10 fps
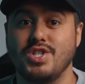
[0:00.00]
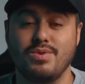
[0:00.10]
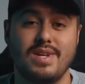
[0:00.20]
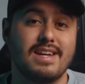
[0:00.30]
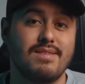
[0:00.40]

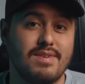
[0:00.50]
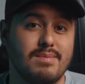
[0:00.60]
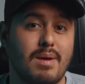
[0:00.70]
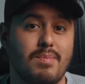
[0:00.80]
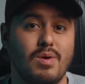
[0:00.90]
shooting in
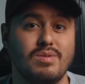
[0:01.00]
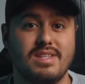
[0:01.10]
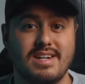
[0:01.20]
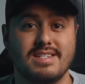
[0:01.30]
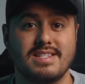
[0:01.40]
Filmic Pro
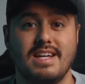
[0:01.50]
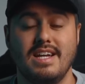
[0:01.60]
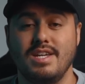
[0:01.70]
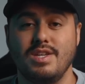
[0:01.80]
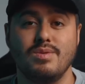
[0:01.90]
does
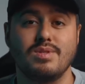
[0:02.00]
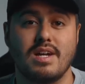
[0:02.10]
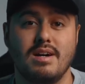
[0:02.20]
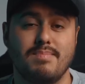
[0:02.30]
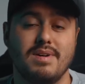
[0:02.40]
use
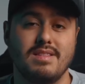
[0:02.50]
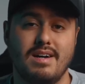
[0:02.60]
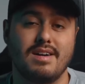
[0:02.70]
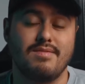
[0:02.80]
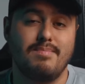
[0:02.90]
up a
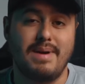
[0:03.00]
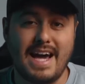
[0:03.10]
lot of